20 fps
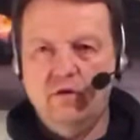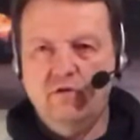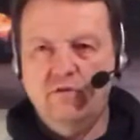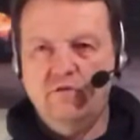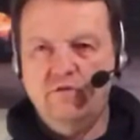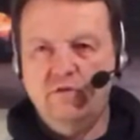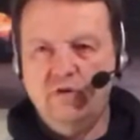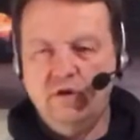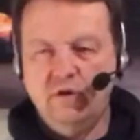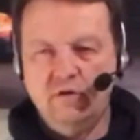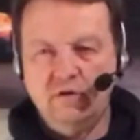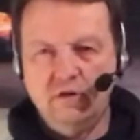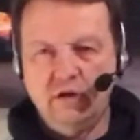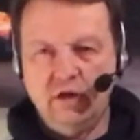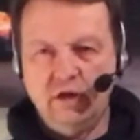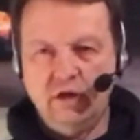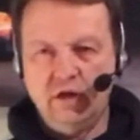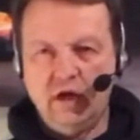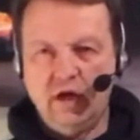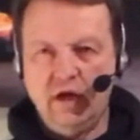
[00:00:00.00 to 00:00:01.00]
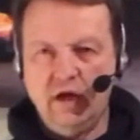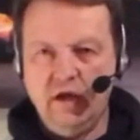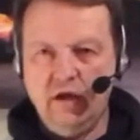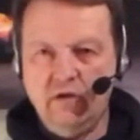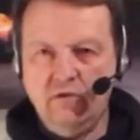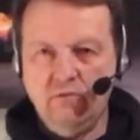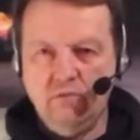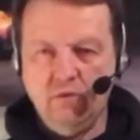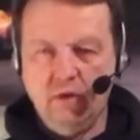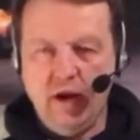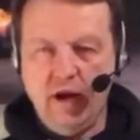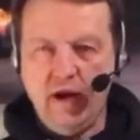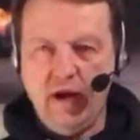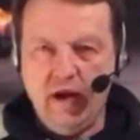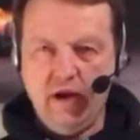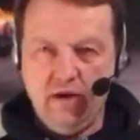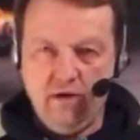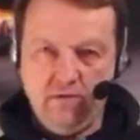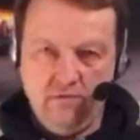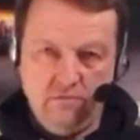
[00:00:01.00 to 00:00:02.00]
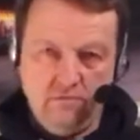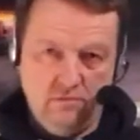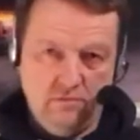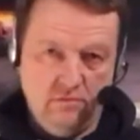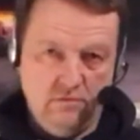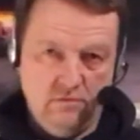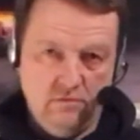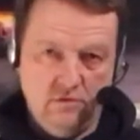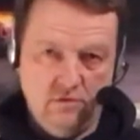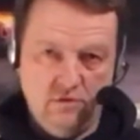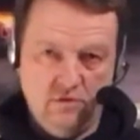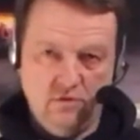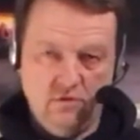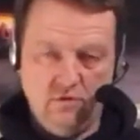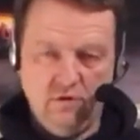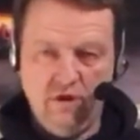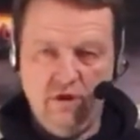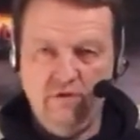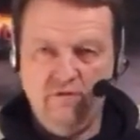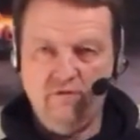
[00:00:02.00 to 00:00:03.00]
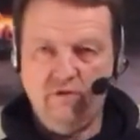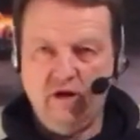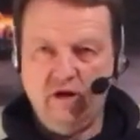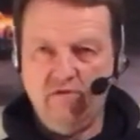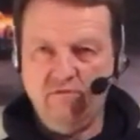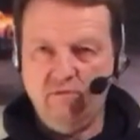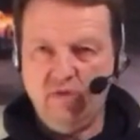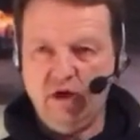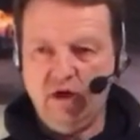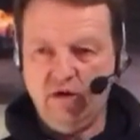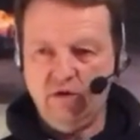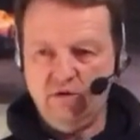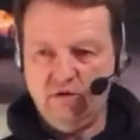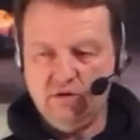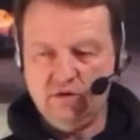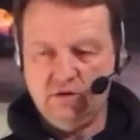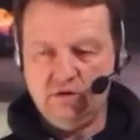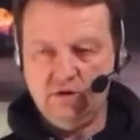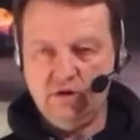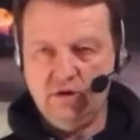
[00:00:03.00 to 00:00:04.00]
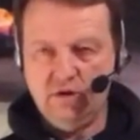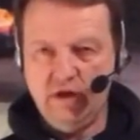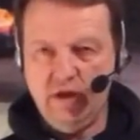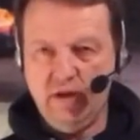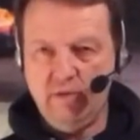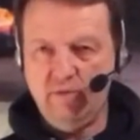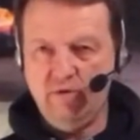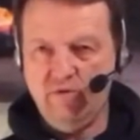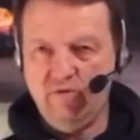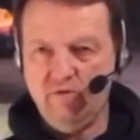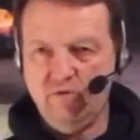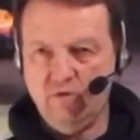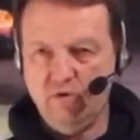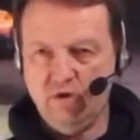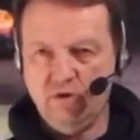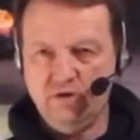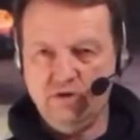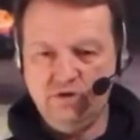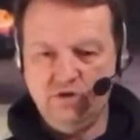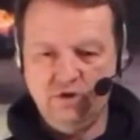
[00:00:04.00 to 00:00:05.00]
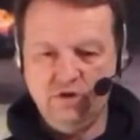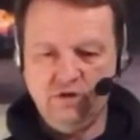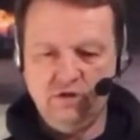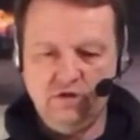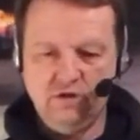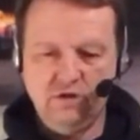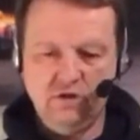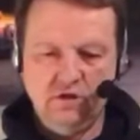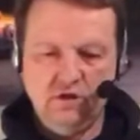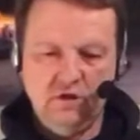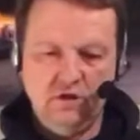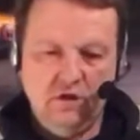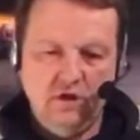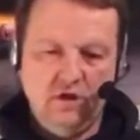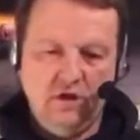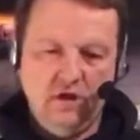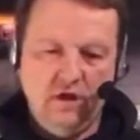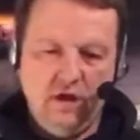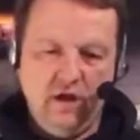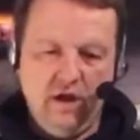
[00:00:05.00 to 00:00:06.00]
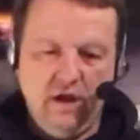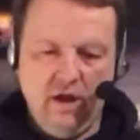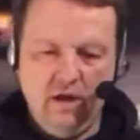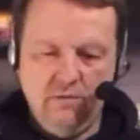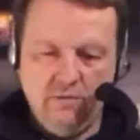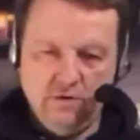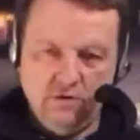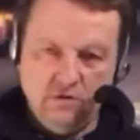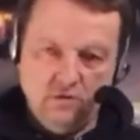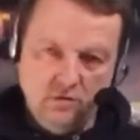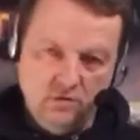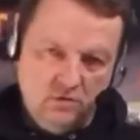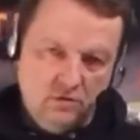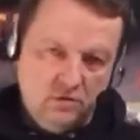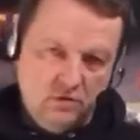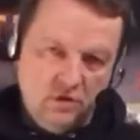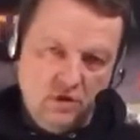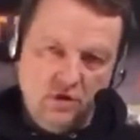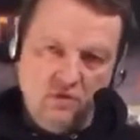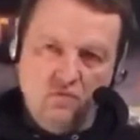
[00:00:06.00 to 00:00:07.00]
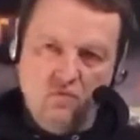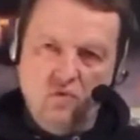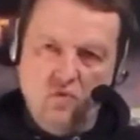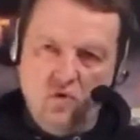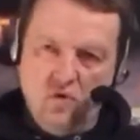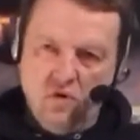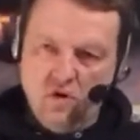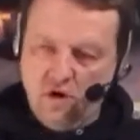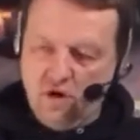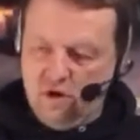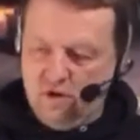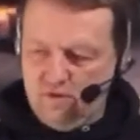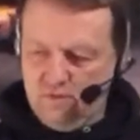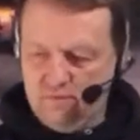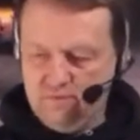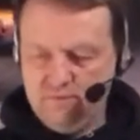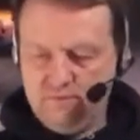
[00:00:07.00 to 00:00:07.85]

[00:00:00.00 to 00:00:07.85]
felt like I had ran 25 miles the day before. Just absolutely worn.